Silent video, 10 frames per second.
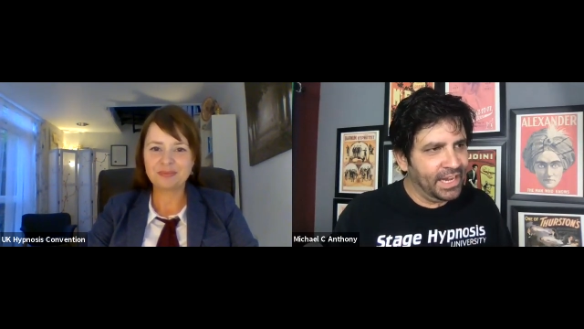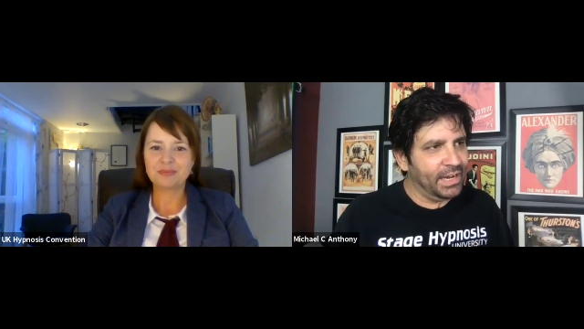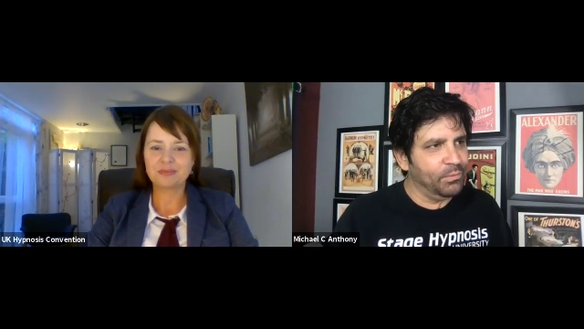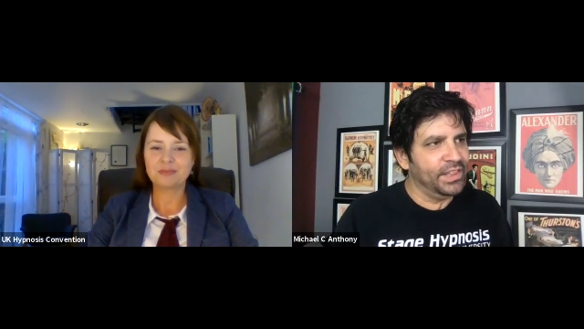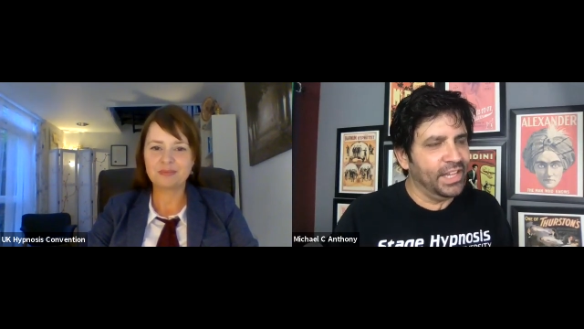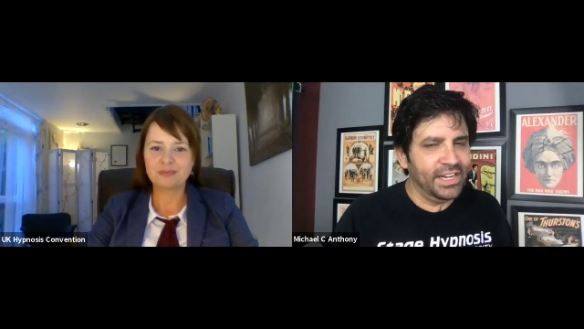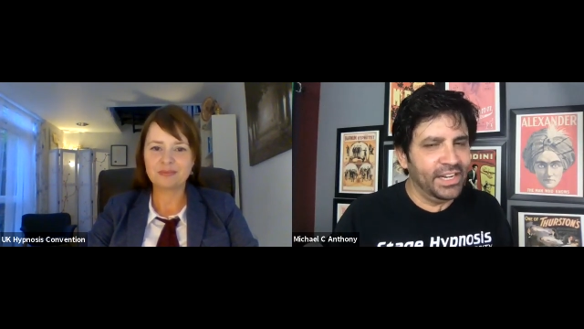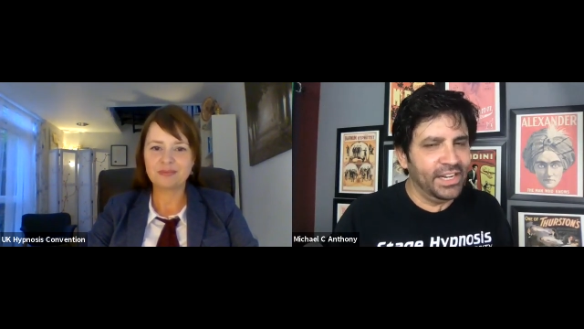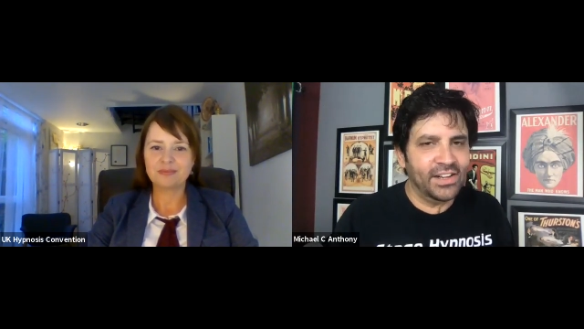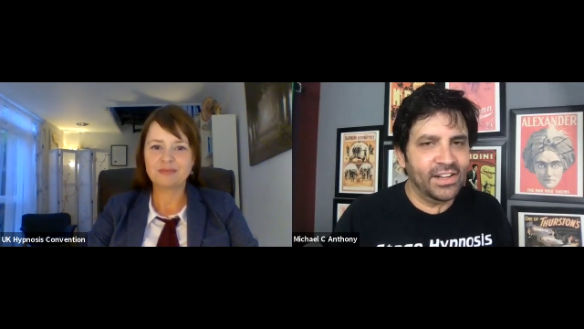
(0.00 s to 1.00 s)
Speaker 1: and when
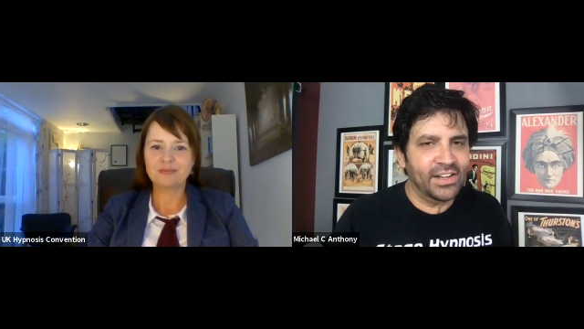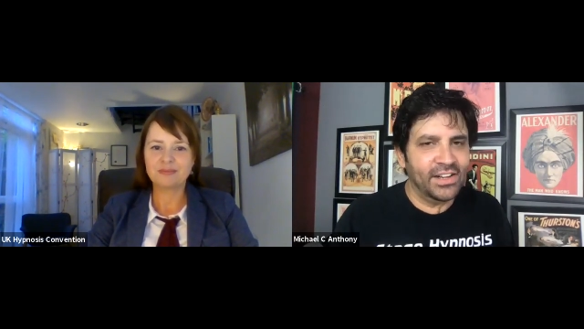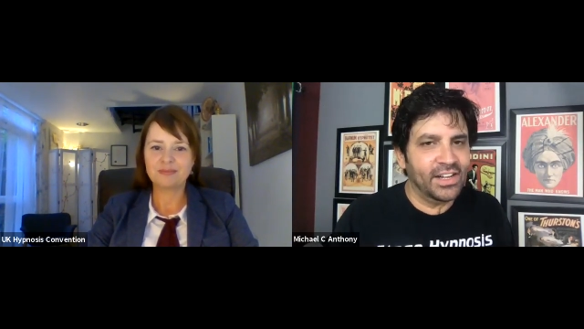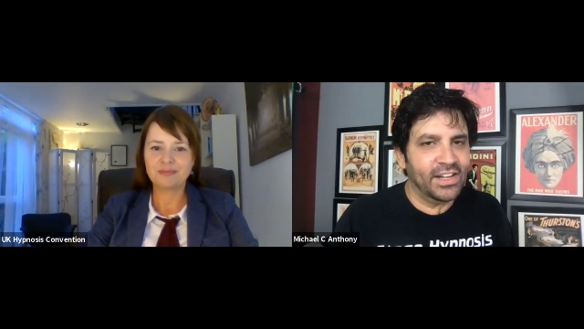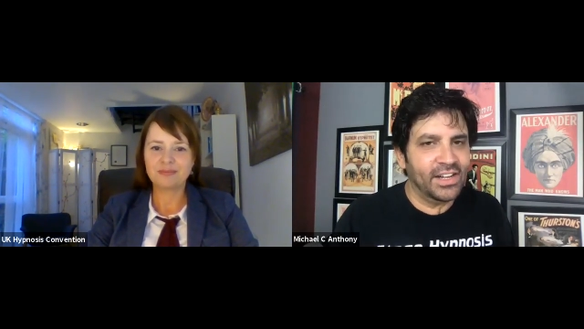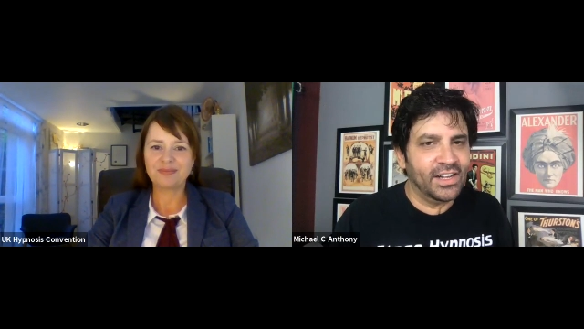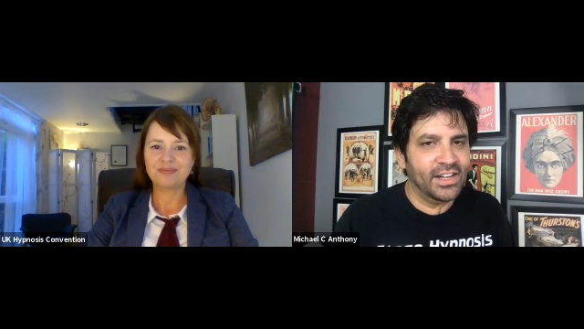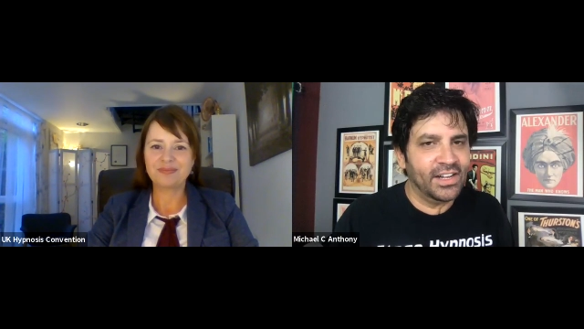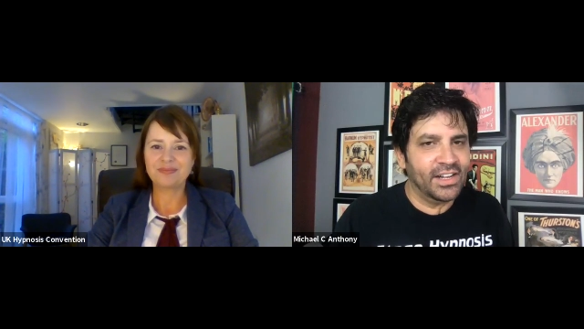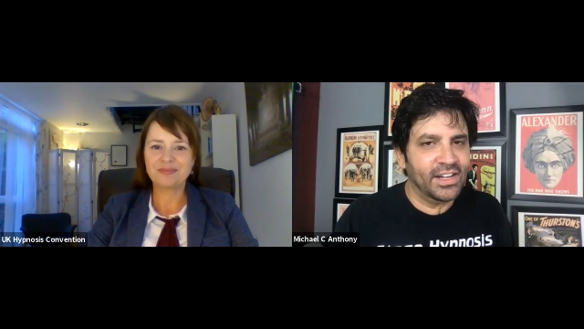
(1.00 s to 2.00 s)
they
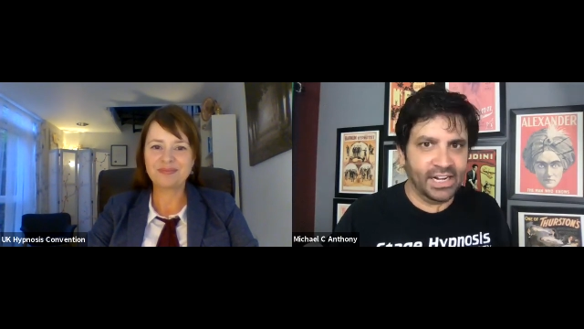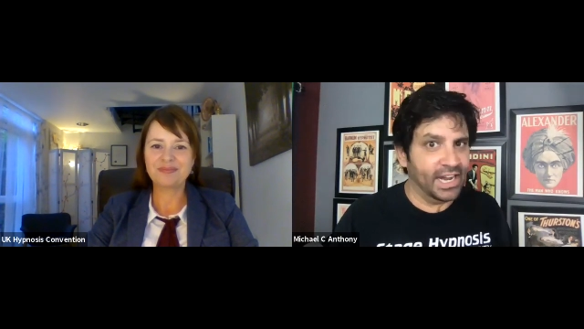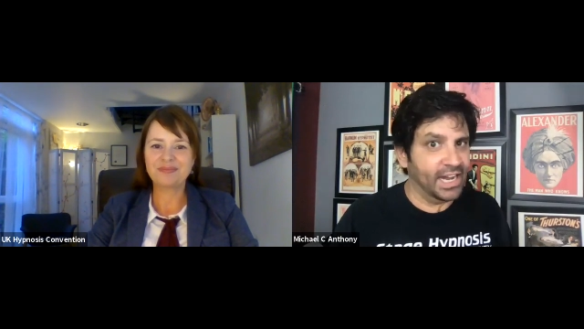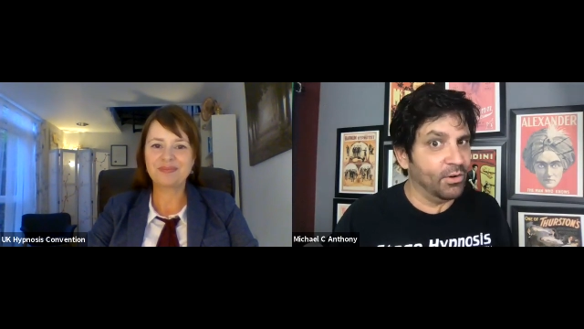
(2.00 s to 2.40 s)
contact me,